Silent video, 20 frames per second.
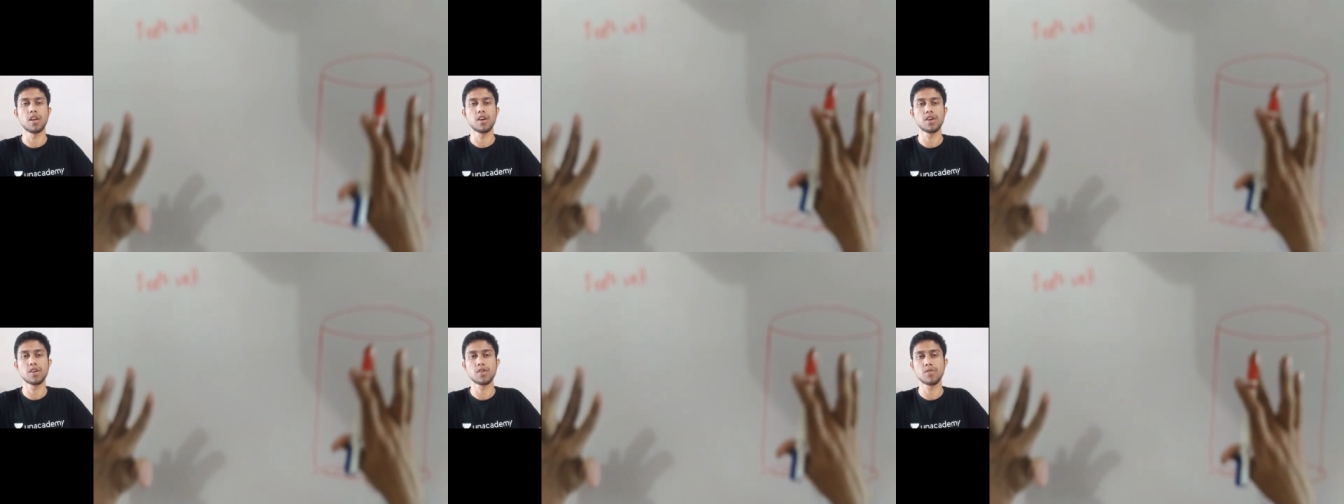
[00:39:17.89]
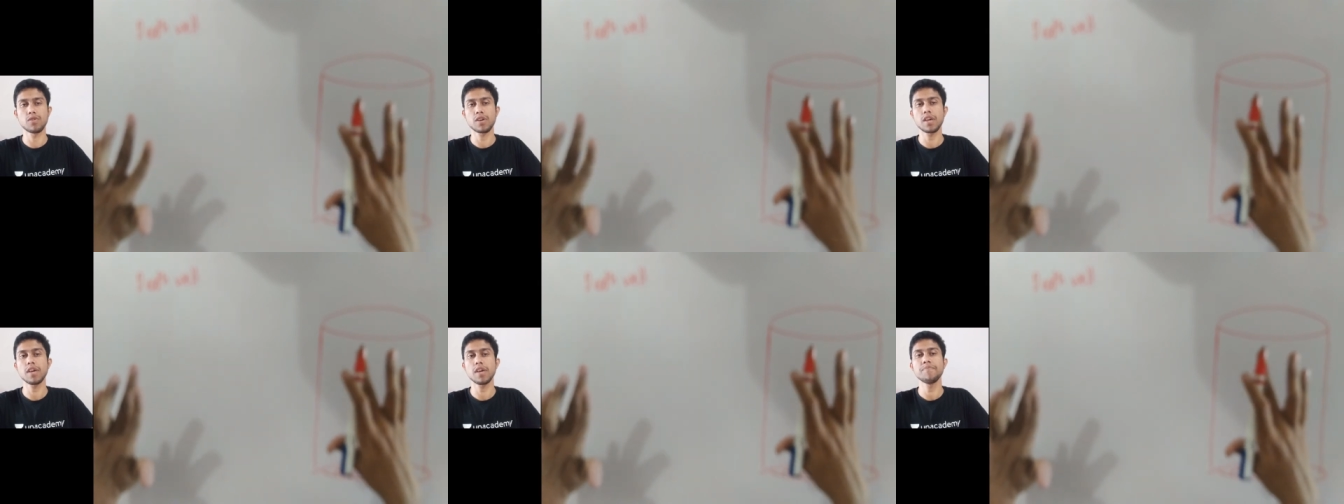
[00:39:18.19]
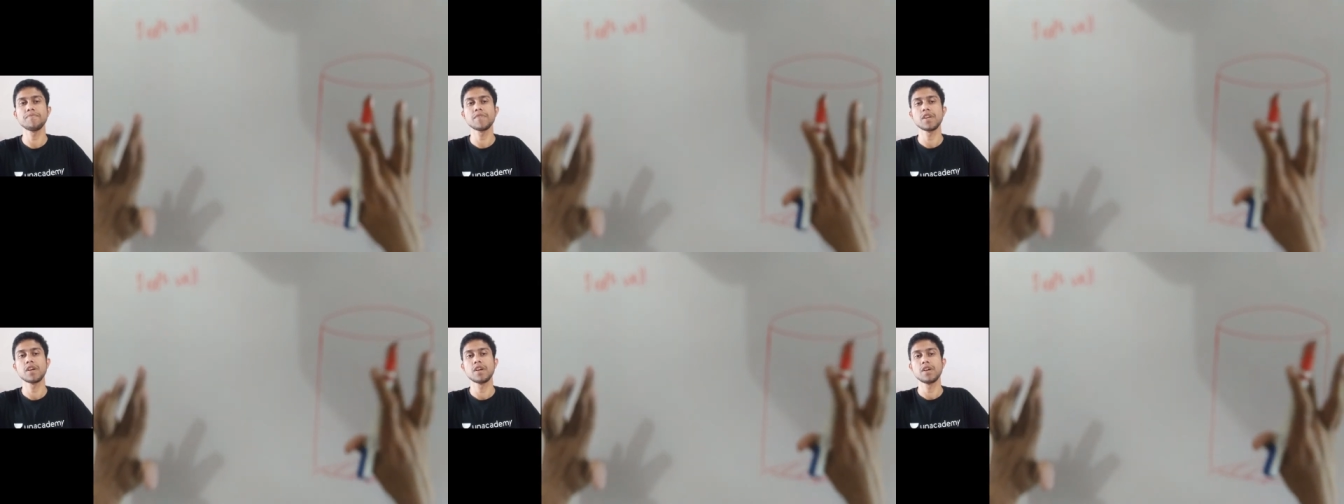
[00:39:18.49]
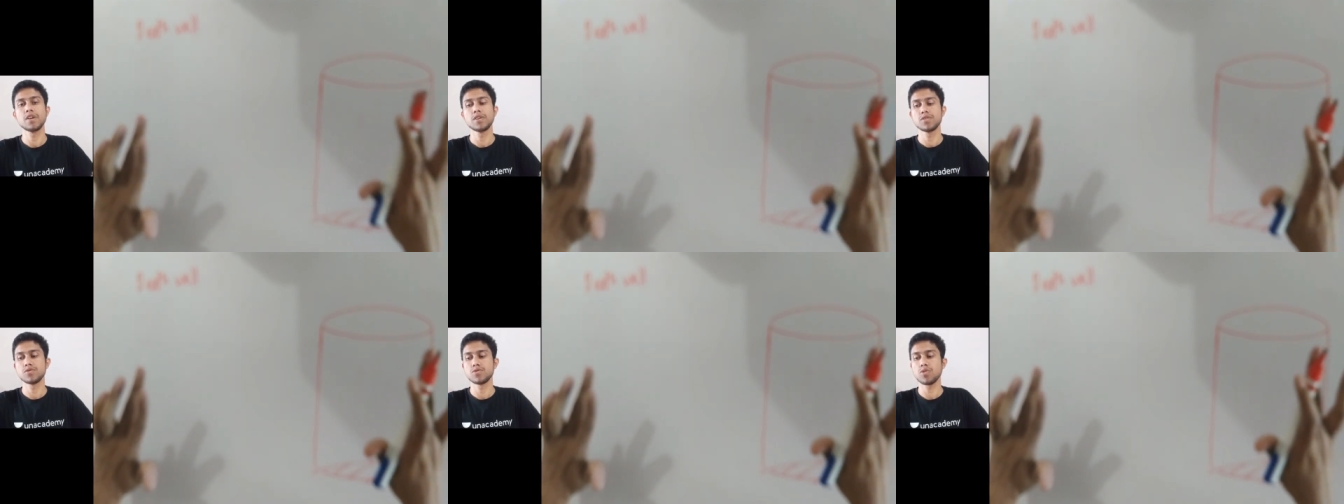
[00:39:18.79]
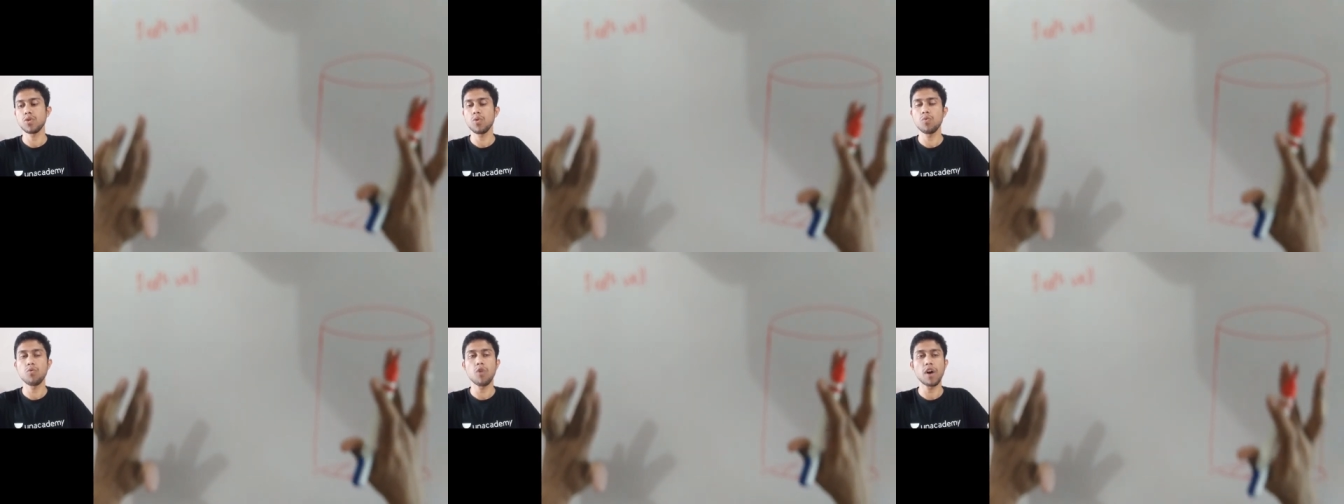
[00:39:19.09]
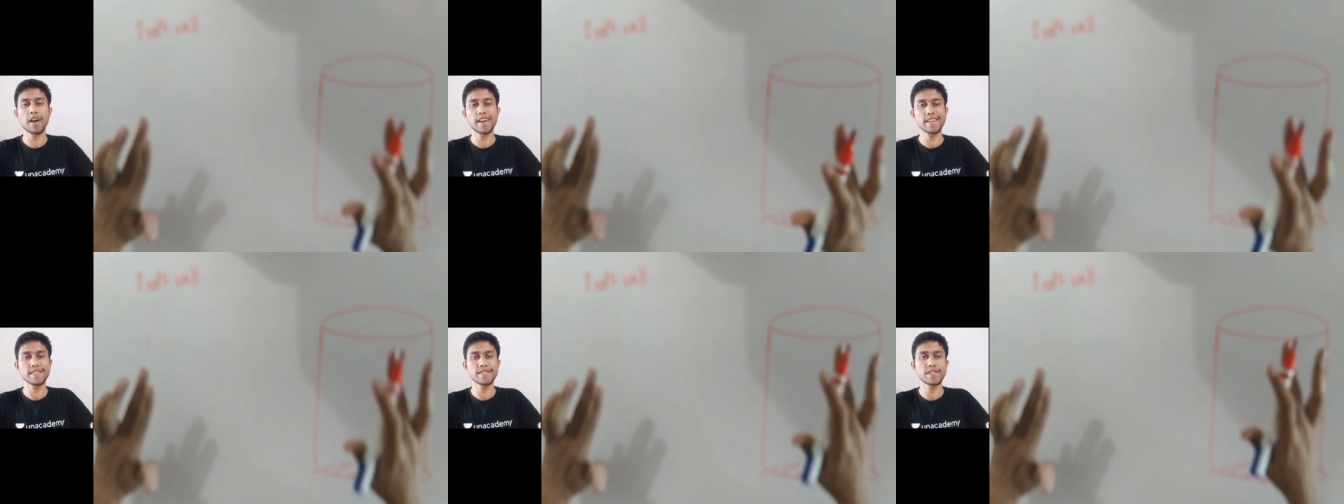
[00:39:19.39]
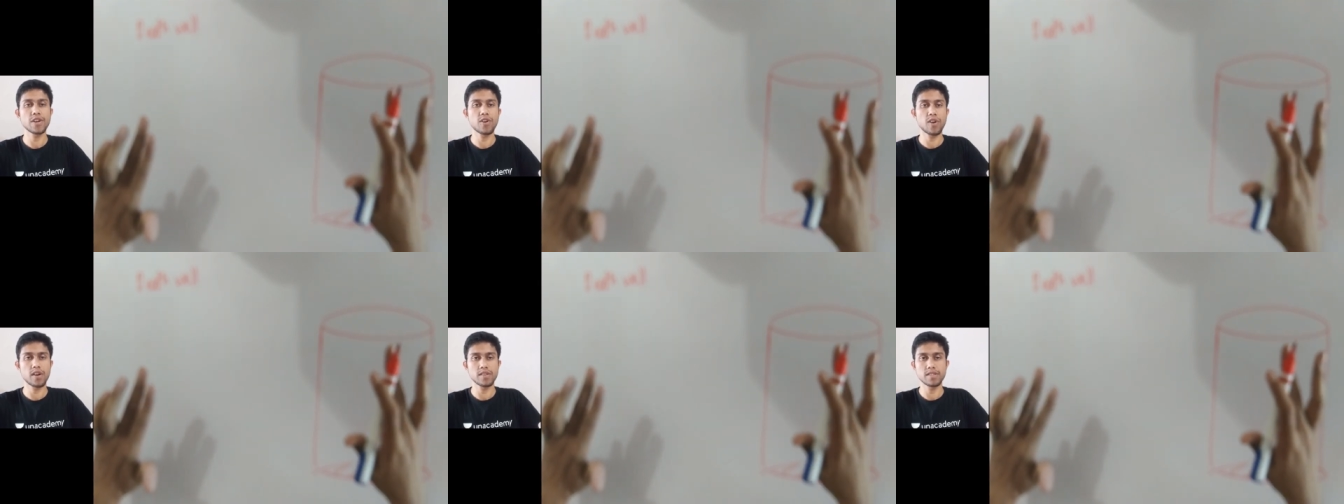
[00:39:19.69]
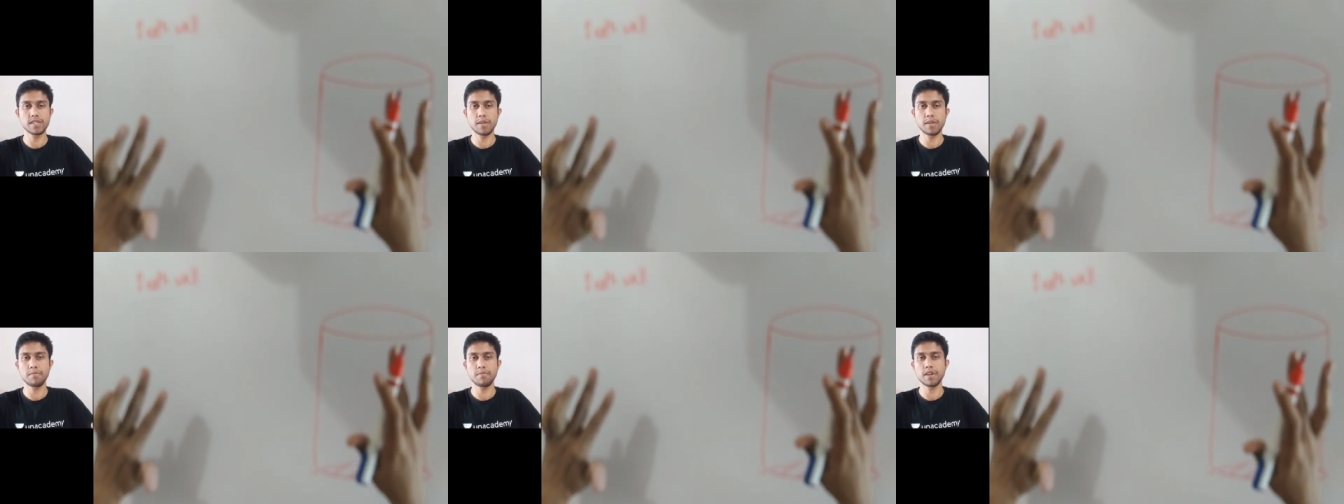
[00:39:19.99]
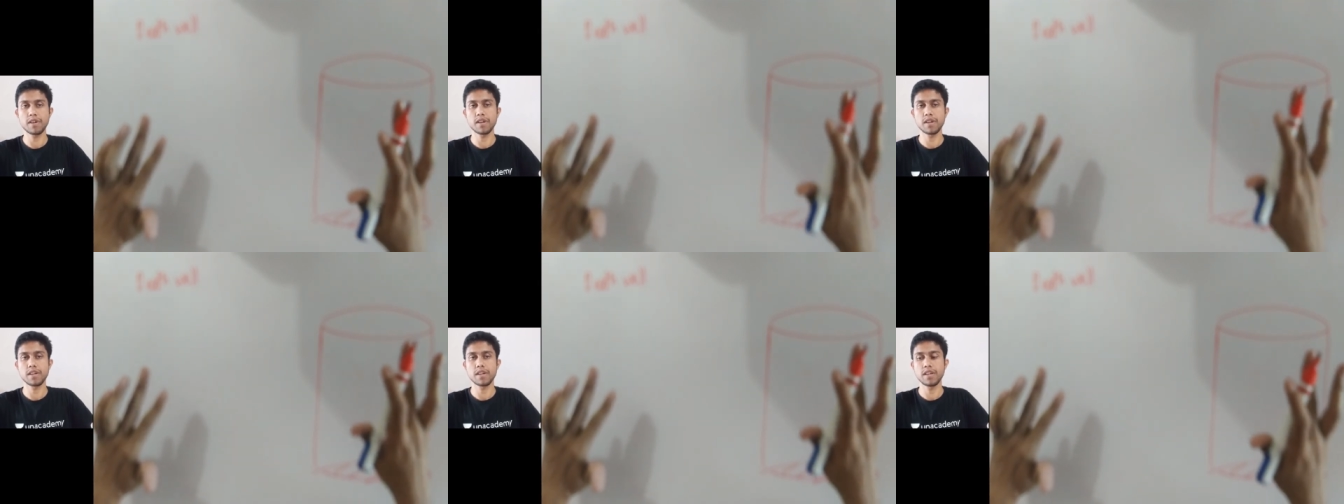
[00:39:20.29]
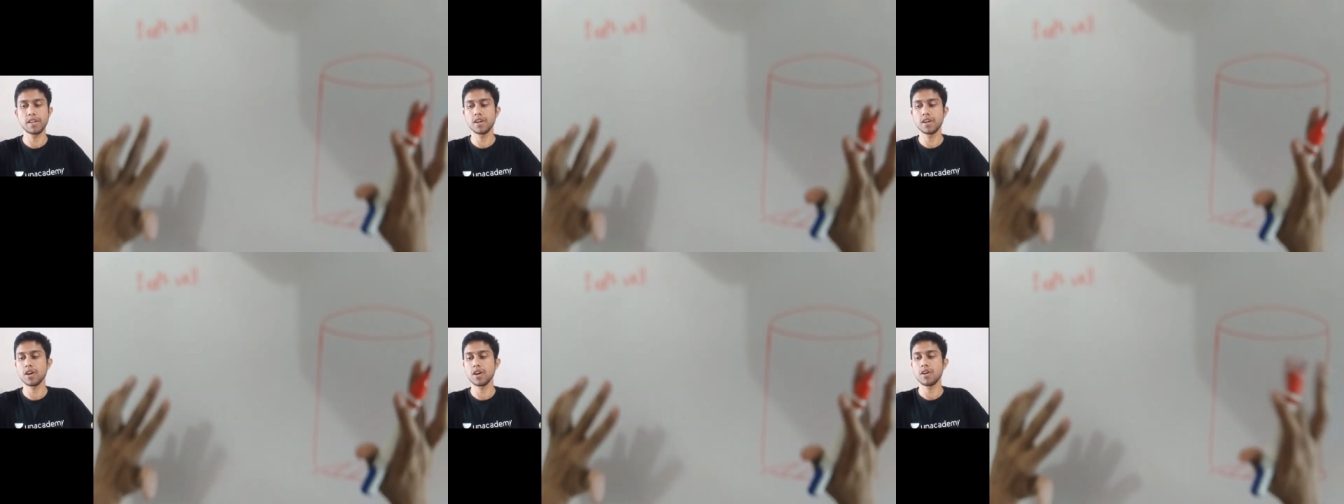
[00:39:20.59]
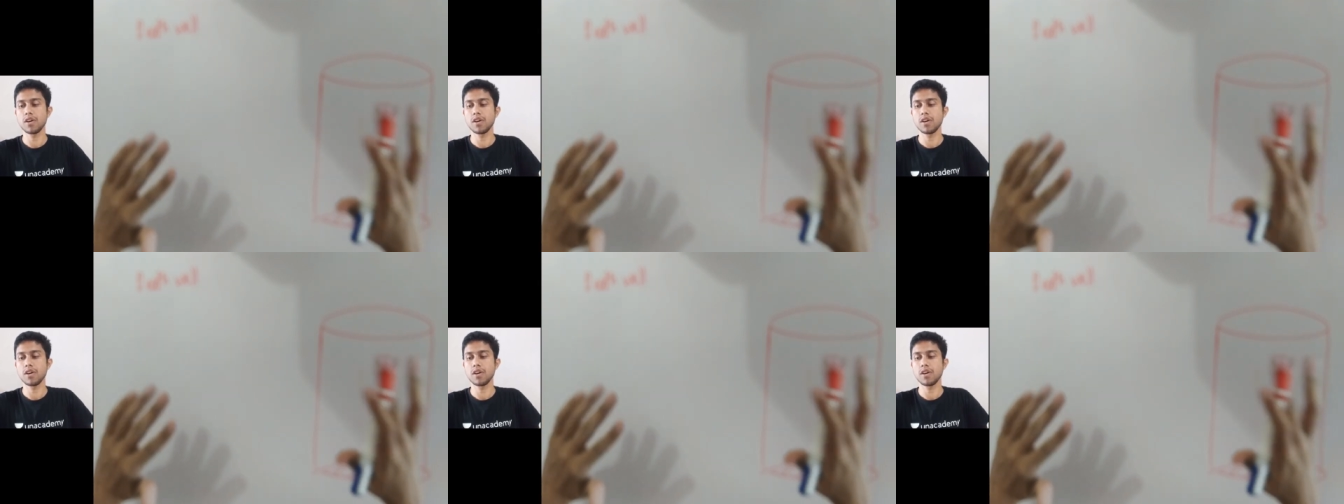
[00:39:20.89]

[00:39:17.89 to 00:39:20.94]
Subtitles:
Okay, so what is the concept here